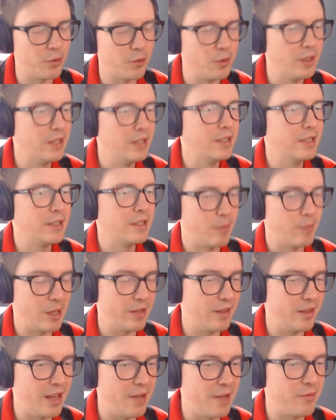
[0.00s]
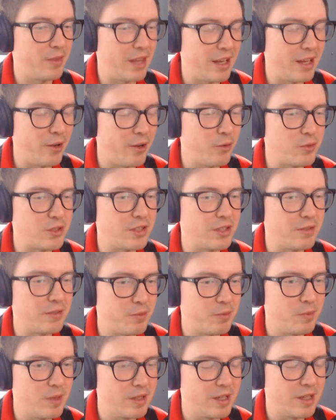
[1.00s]
Now, you might laugh at that, obviously,
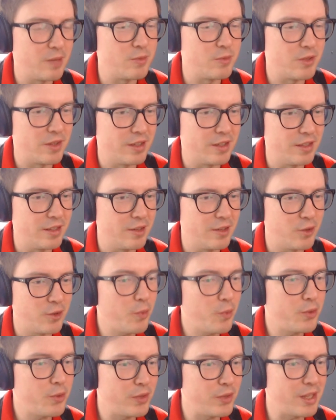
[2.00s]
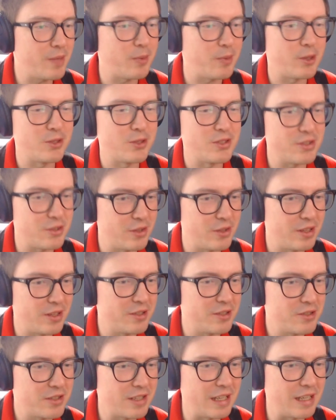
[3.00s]
in terms of the top of the league, because
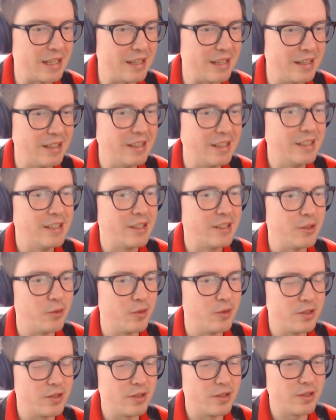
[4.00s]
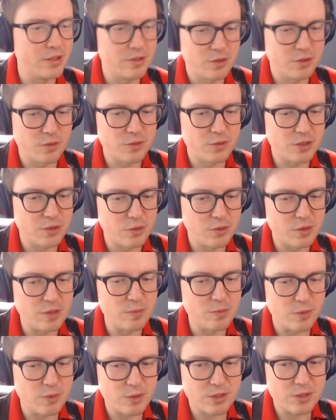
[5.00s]
it's there's obviously two
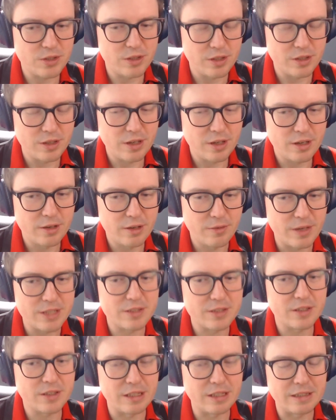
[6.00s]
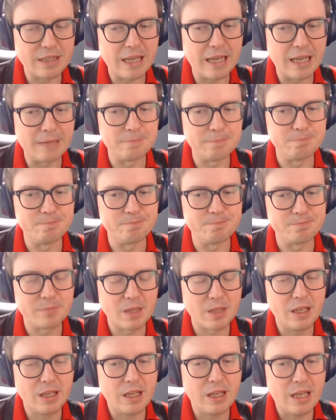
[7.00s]
teams which are vastly
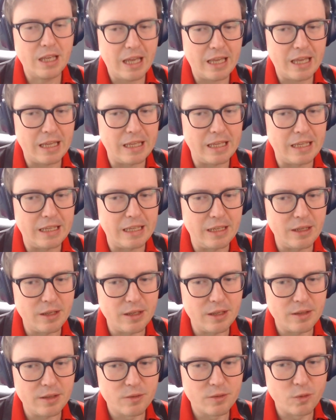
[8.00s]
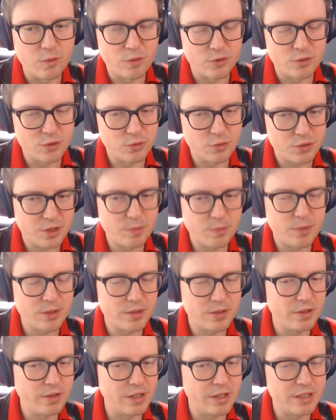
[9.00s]
over-resourced
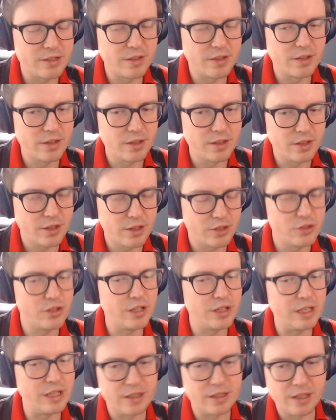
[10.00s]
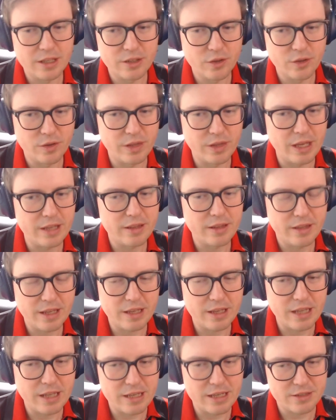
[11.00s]
compared to the rest of the country, and
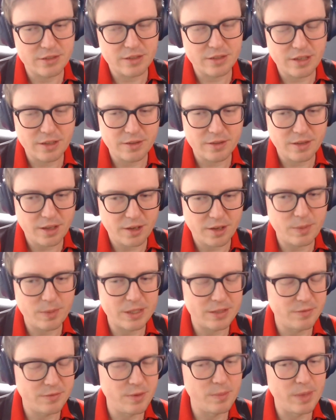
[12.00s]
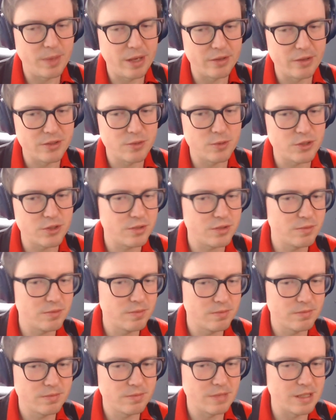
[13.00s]
that has a competitive imbalance,
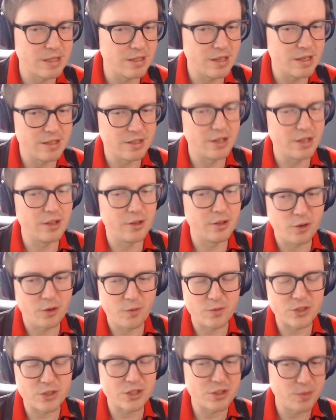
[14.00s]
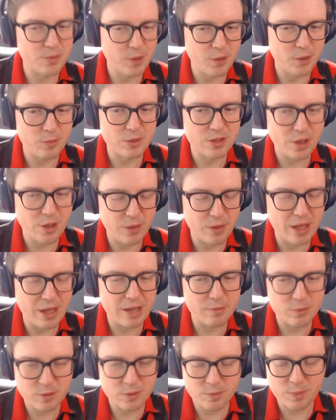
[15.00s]
which is another conversation about how
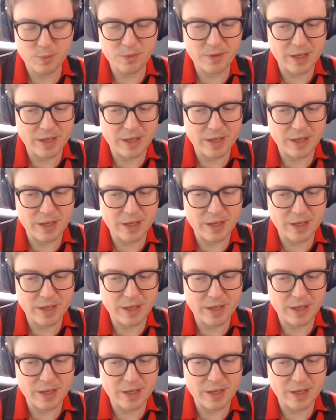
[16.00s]
that would